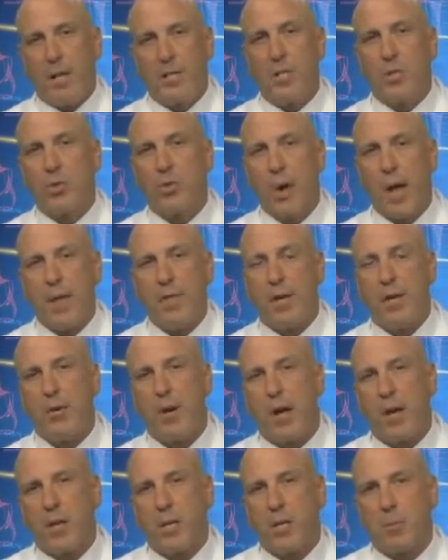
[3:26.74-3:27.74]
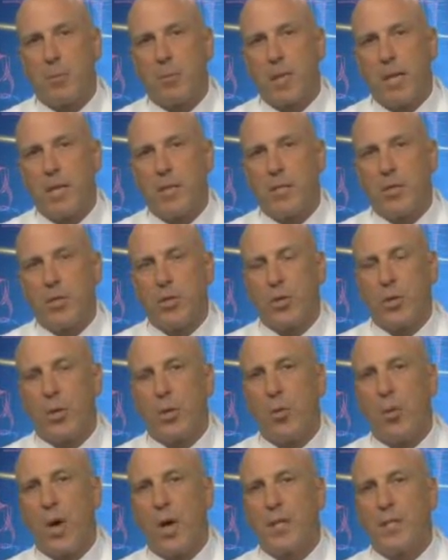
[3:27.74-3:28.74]
to try the crown into place, you're going
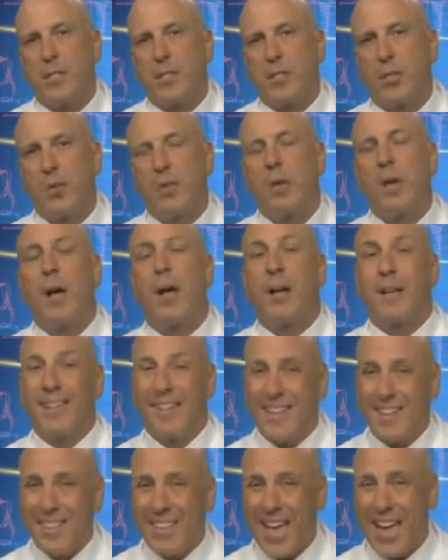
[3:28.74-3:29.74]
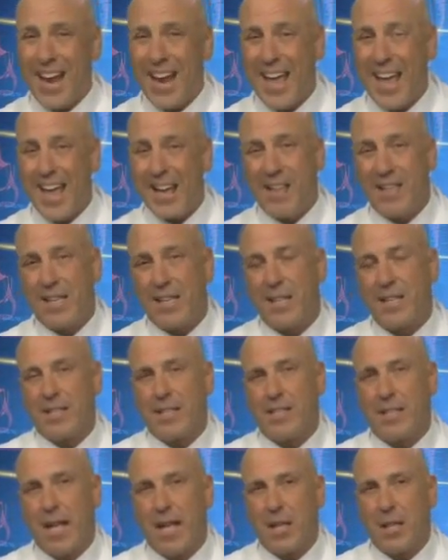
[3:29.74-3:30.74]
to want to get that out of the
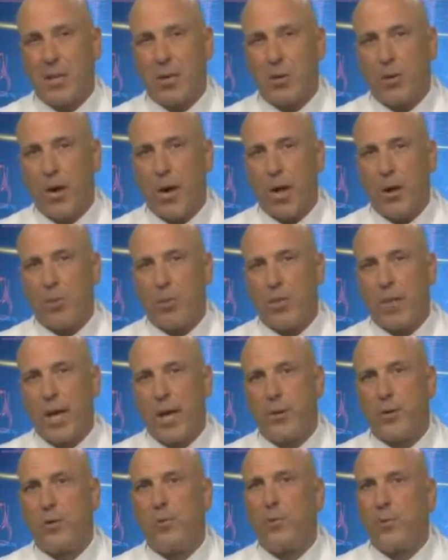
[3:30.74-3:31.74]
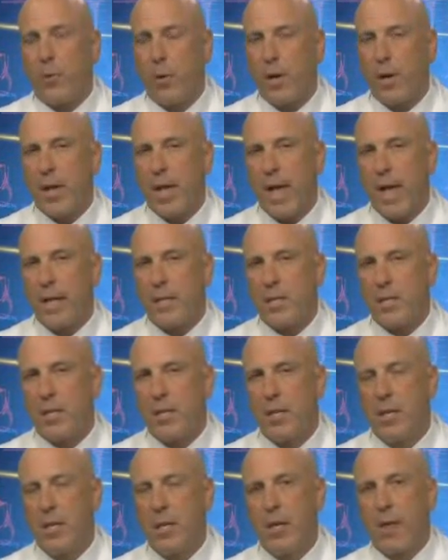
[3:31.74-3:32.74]
inside of the crown with hydrofluoric
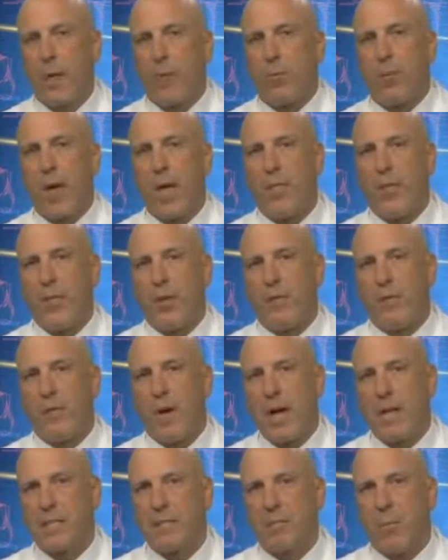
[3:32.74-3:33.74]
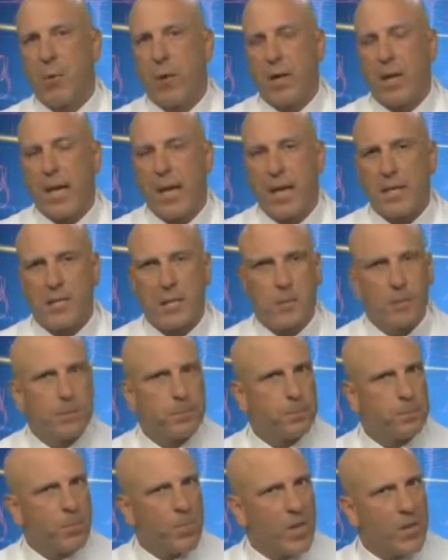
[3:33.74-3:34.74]
acid rather than phosphoric acid.
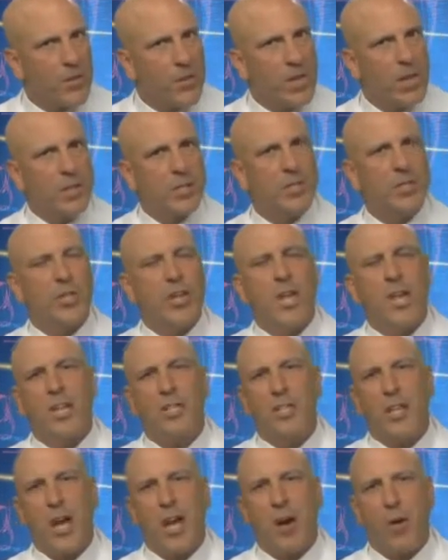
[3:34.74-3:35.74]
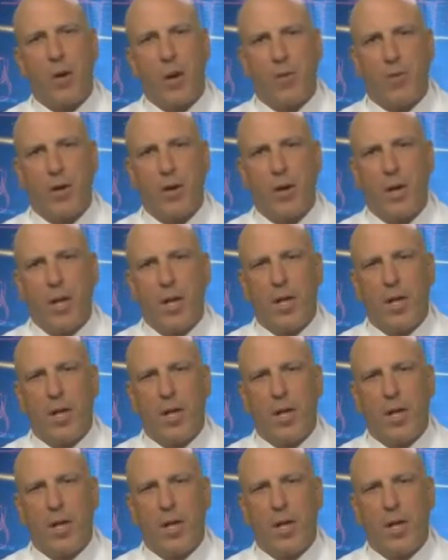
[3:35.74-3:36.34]
Things change, however,